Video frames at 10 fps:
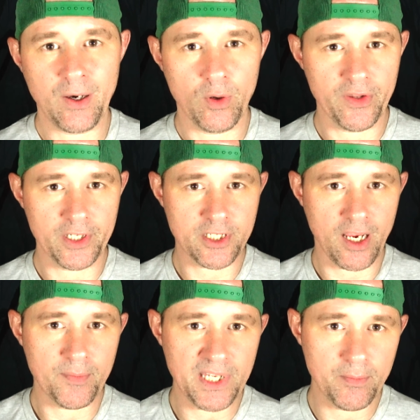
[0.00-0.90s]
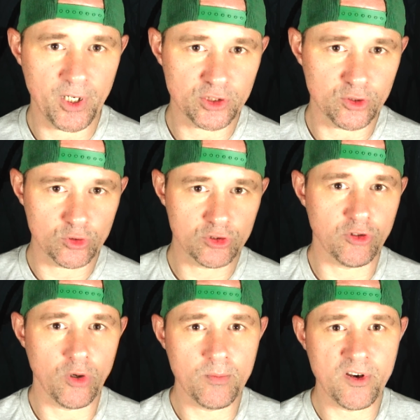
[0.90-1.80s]
Now, at the time, the emotional
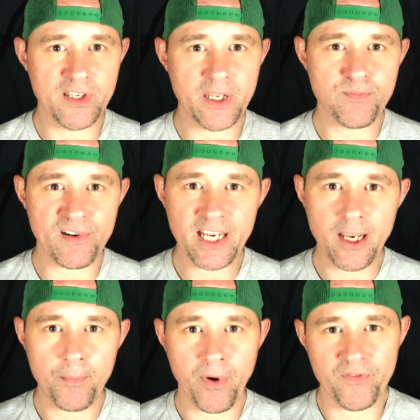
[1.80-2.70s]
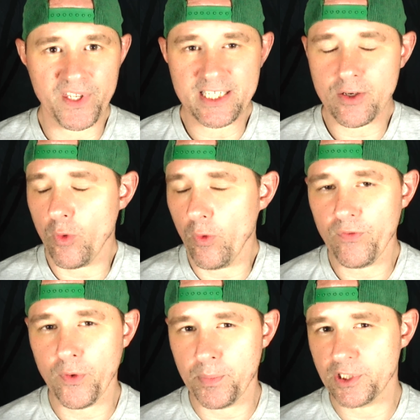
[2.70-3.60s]
trauma and the breakup of this
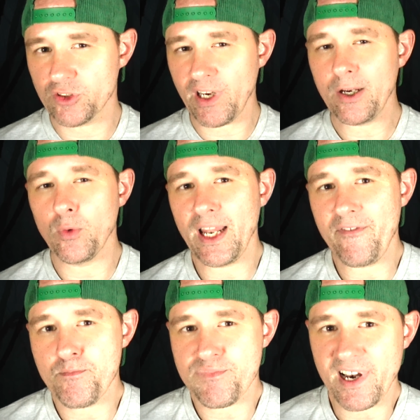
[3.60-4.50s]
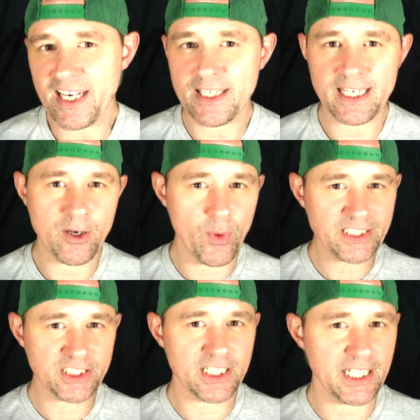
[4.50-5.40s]
awful betrayal left Brandy
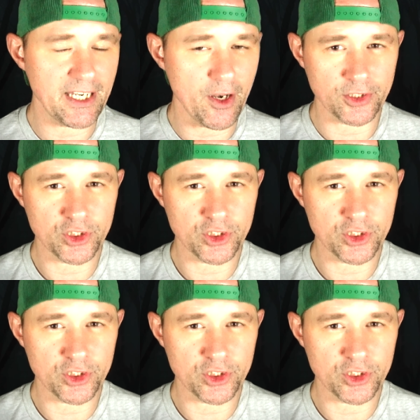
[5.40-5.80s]
questioning her